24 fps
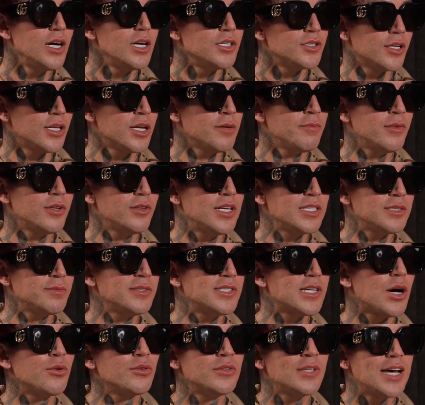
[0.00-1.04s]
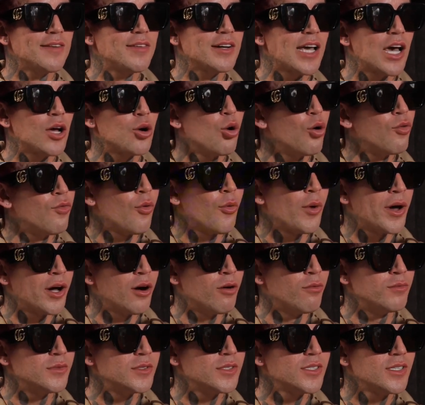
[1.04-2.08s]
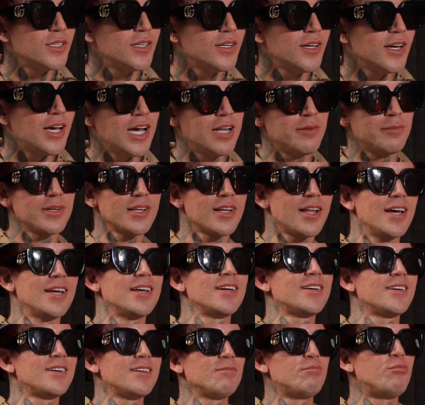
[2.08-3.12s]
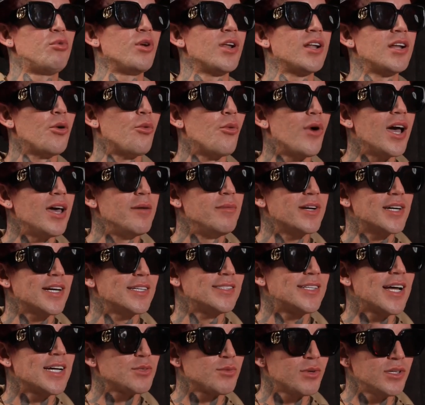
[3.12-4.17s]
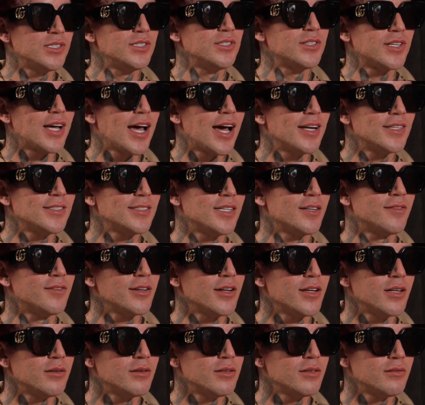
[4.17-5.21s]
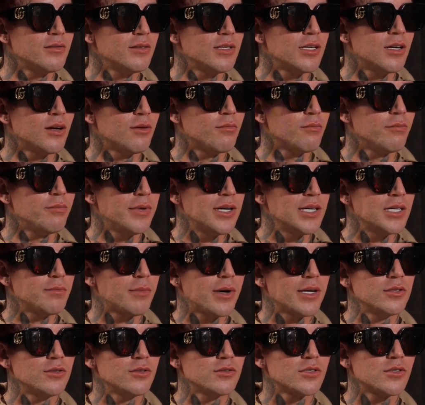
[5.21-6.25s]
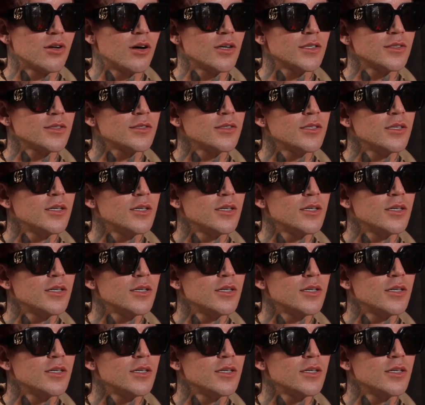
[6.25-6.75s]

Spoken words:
So this means I would never get overwhelmed and be like pulling away, because that's when you get severely, bit by those dogs.